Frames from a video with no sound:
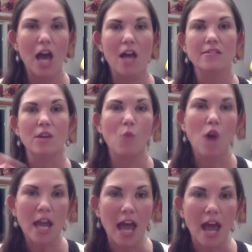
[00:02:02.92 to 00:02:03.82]
on one
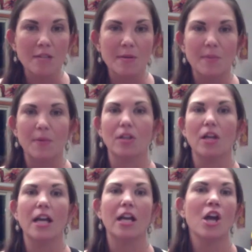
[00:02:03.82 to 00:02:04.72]
hand, people are
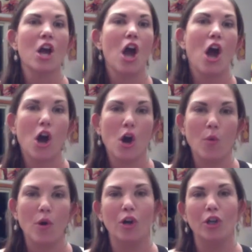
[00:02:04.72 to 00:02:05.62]
like, oh,
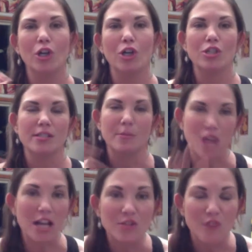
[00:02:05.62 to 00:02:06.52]
well, you're just
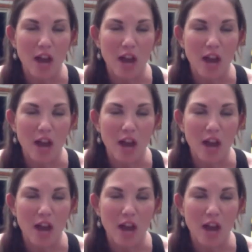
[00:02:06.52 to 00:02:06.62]
objectifying